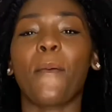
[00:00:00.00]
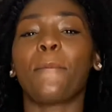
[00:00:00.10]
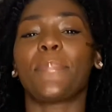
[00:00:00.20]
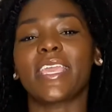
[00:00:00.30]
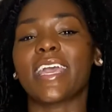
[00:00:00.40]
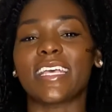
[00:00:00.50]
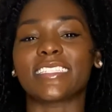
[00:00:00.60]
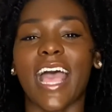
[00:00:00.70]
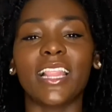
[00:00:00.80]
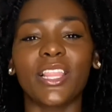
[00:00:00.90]
Because
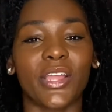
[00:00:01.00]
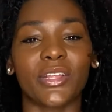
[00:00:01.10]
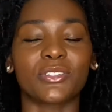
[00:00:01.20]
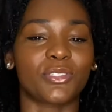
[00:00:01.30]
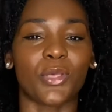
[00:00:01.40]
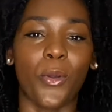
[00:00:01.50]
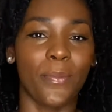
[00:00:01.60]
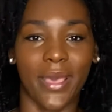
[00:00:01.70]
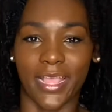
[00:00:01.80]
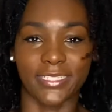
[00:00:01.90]
I learned so
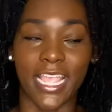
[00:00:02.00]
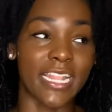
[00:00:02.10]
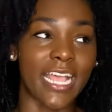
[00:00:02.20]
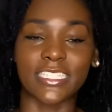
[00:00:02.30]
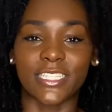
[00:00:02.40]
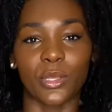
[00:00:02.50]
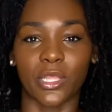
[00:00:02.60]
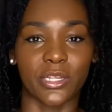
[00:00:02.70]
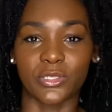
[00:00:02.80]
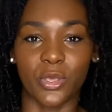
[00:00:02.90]
much, and I still
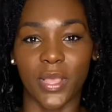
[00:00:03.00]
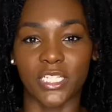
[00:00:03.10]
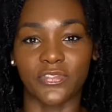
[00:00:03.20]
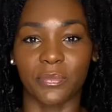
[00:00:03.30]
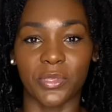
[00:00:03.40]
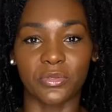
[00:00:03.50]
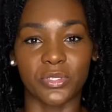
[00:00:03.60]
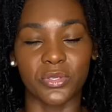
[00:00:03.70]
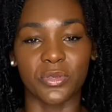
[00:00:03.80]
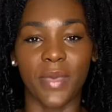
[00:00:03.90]
learn so much from YouTube.